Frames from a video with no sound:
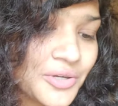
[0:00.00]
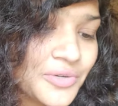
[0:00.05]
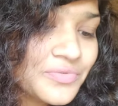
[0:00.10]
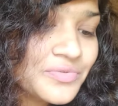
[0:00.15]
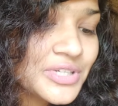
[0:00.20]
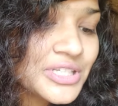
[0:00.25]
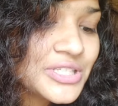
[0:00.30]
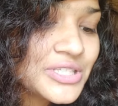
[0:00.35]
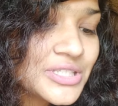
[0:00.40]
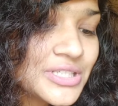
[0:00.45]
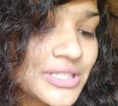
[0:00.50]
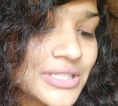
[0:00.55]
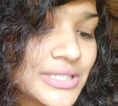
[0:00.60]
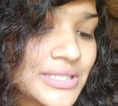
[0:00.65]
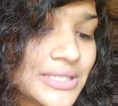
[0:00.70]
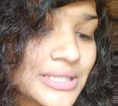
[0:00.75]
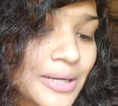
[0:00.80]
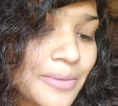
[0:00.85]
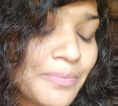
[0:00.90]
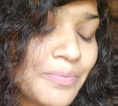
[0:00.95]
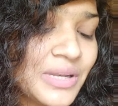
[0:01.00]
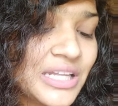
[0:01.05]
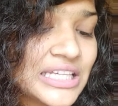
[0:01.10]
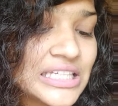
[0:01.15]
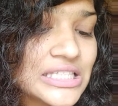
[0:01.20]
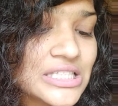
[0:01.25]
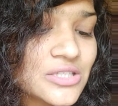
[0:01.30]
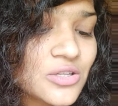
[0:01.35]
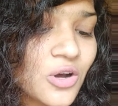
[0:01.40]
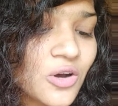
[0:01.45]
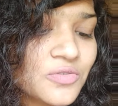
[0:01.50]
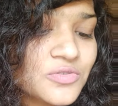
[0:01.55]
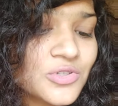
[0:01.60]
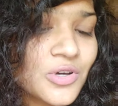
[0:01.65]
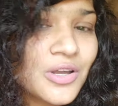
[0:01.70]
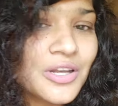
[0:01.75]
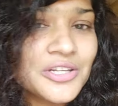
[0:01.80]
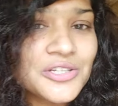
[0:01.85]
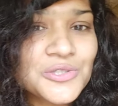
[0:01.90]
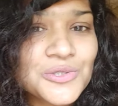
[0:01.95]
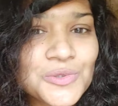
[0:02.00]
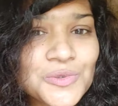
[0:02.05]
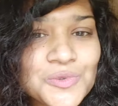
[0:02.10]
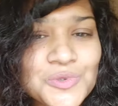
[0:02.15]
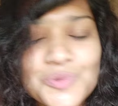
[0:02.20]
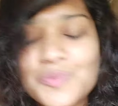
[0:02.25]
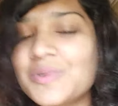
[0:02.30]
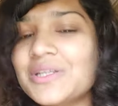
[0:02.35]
Which is the bliss of solitude.